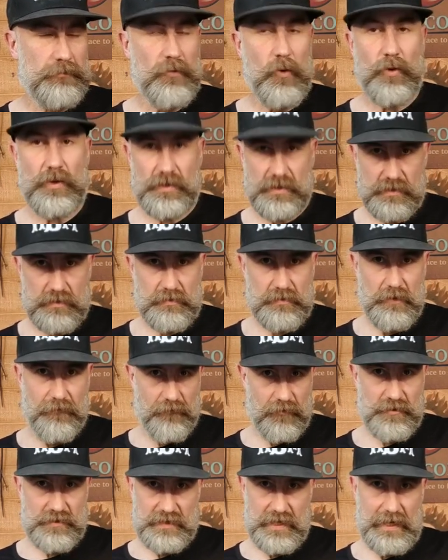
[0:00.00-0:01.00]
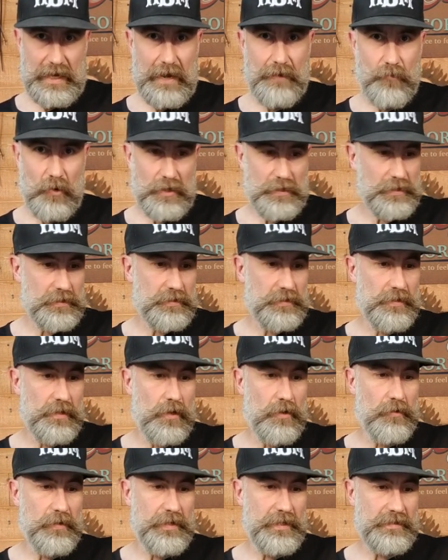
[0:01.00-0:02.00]
Of course, the first thing I wanted
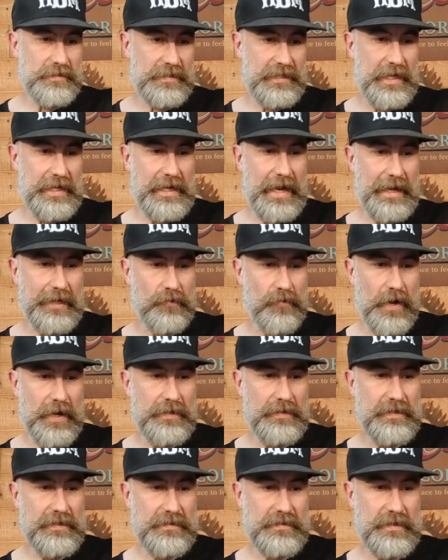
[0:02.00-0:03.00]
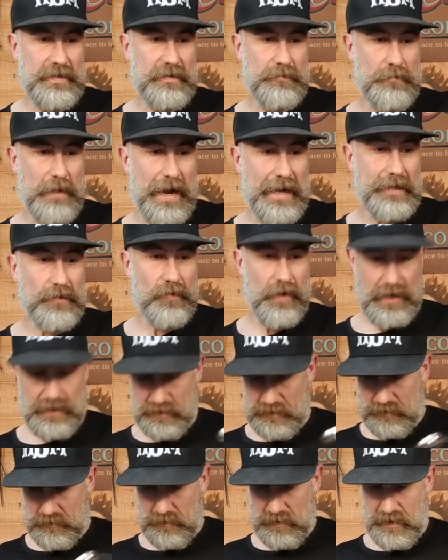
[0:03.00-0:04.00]
to know is, can I grind these in my
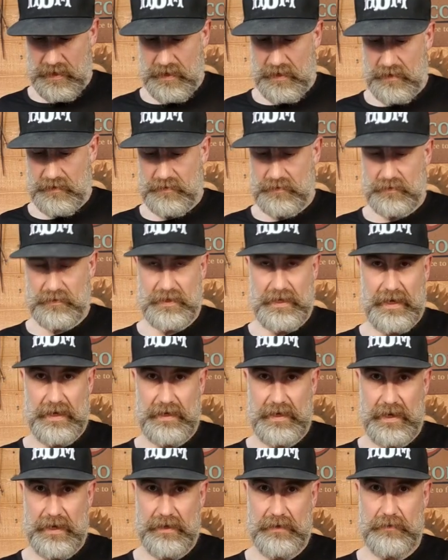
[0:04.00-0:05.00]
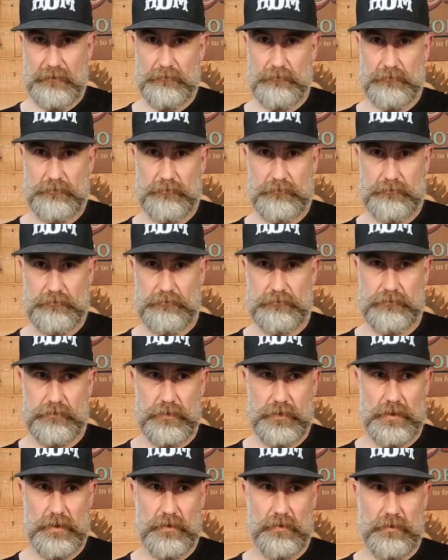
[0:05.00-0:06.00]
grinder, and can I
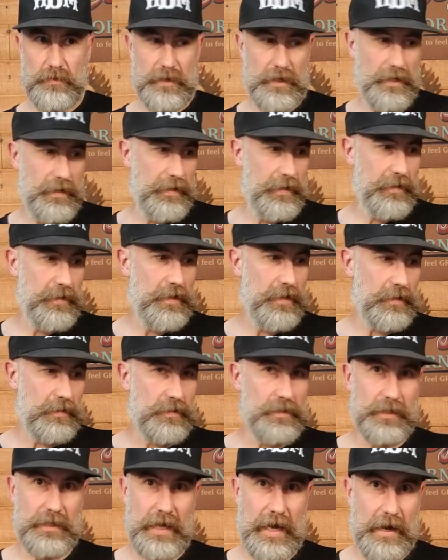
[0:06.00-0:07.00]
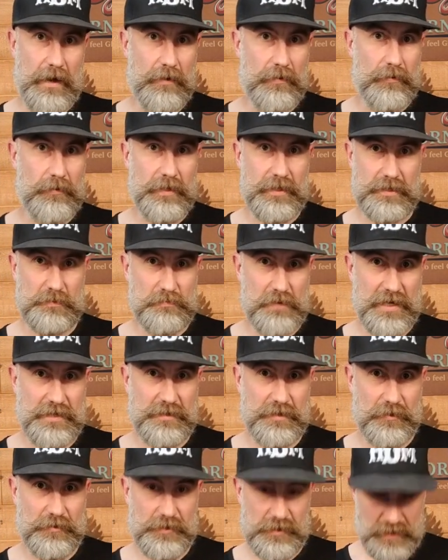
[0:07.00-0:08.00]
do a cacao
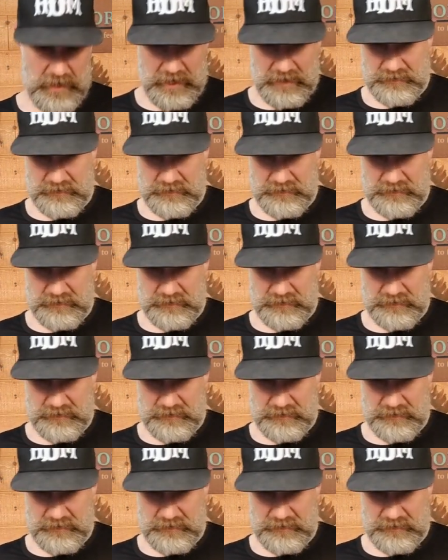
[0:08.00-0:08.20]
espresso